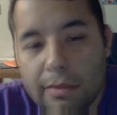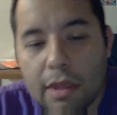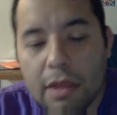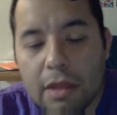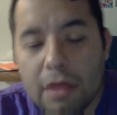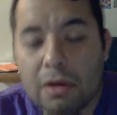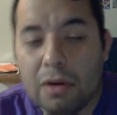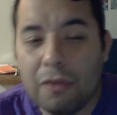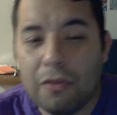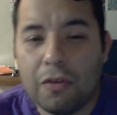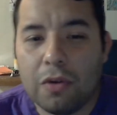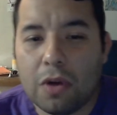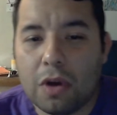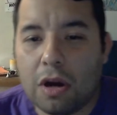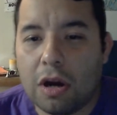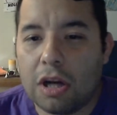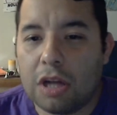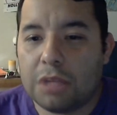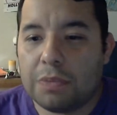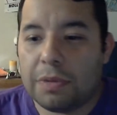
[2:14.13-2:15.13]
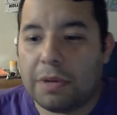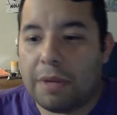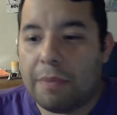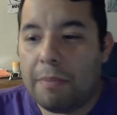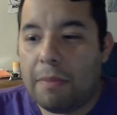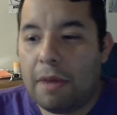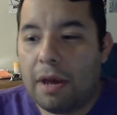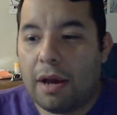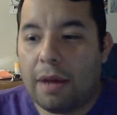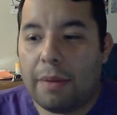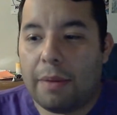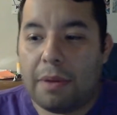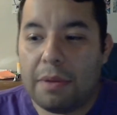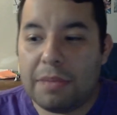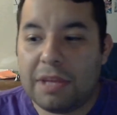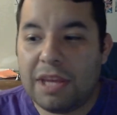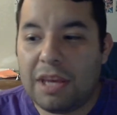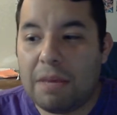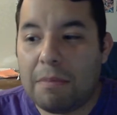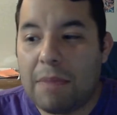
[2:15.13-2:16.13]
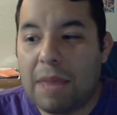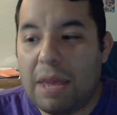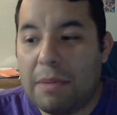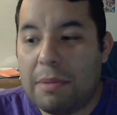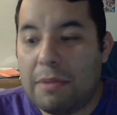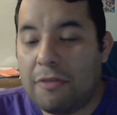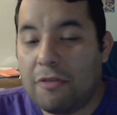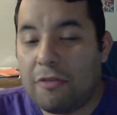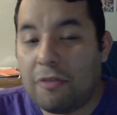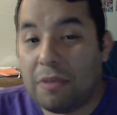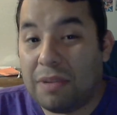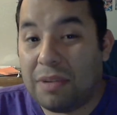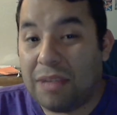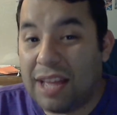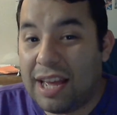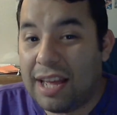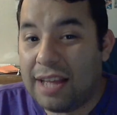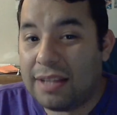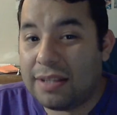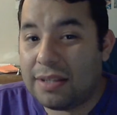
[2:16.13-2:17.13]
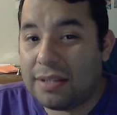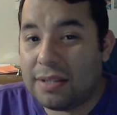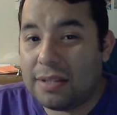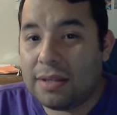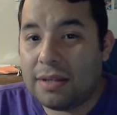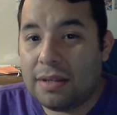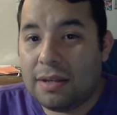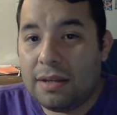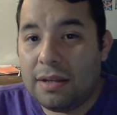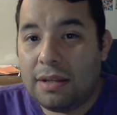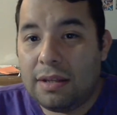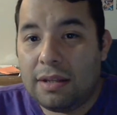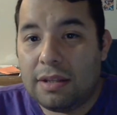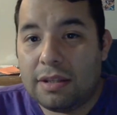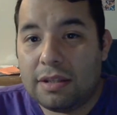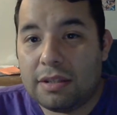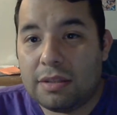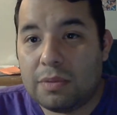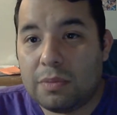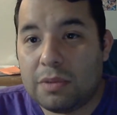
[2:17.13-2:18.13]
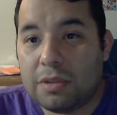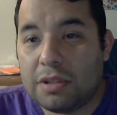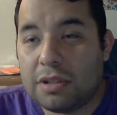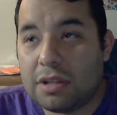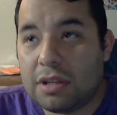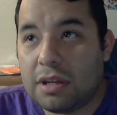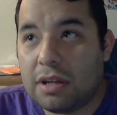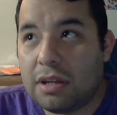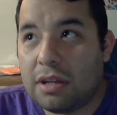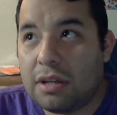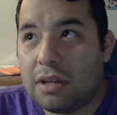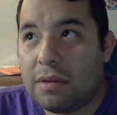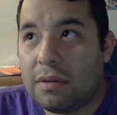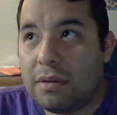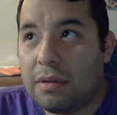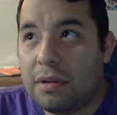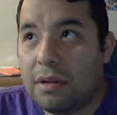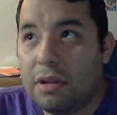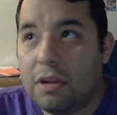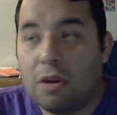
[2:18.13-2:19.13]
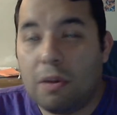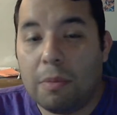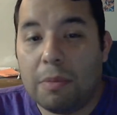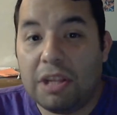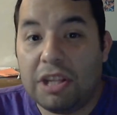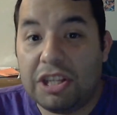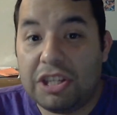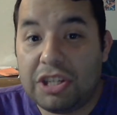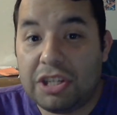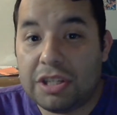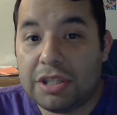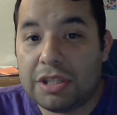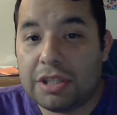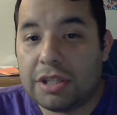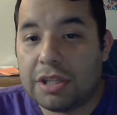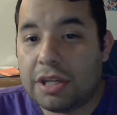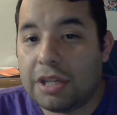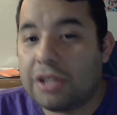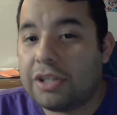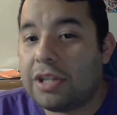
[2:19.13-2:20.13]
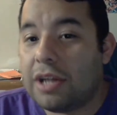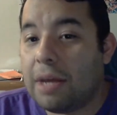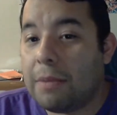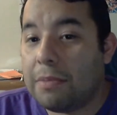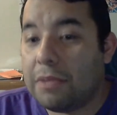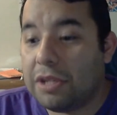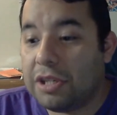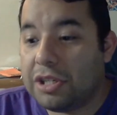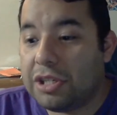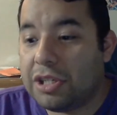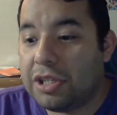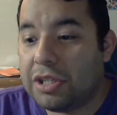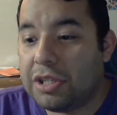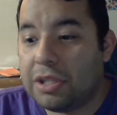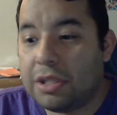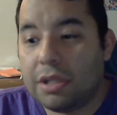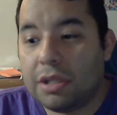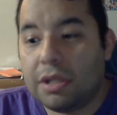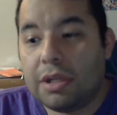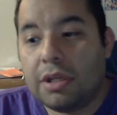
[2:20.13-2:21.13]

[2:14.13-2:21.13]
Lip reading: there are a few cards, but I'm thinking maybe for plants, this is what's going to, Malicious, this is going to stop Malicious.